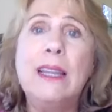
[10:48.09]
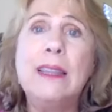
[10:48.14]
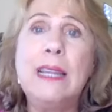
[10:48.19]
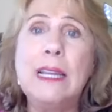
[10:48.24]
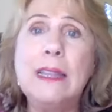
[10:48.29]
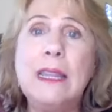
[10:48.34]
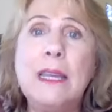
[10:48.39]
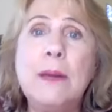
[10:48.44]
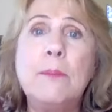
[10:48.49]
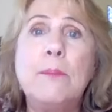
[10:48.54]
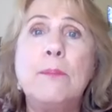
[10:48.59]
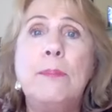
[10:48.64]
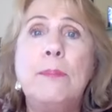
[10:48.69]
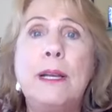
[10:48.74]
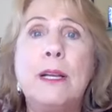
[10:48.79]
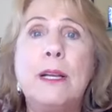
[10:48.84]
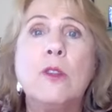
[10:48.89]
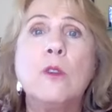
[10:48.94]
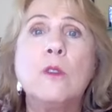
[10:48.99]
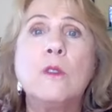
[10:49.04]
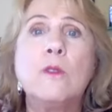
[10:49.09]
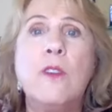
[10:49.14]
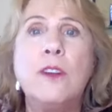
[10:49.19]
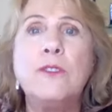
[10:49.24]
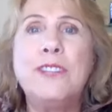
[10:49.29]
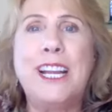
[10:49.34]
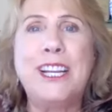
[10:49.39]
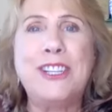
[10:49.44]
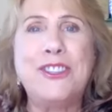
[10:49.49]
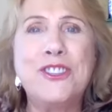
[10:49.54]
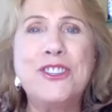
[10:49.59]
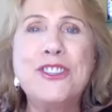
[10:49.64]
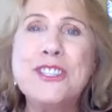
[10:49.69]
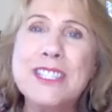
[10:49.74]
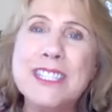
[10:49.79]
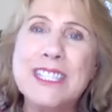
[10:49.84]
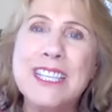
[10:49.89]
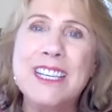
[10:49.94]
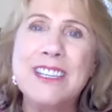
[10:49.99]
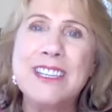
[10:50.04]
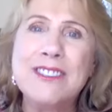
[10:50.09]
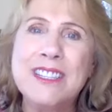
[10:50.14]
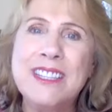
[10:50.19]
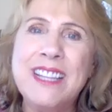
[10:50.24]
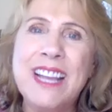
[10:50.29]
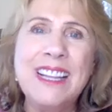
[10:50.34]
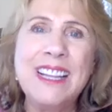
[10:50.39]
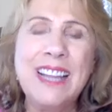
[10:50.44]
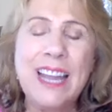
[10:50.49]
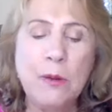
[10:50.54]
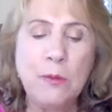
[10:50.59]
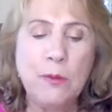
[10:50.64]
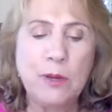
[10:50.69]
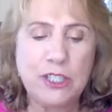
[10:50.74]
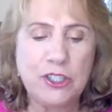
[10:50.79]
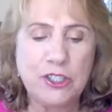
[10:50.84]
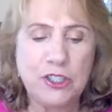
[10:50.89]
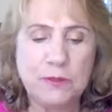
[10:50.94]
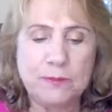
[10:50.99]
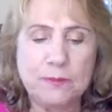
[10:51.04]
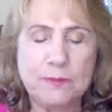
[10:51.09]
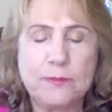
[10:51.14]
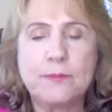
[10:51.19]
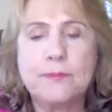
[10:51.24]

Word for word: Let them build those foundational skills in that language.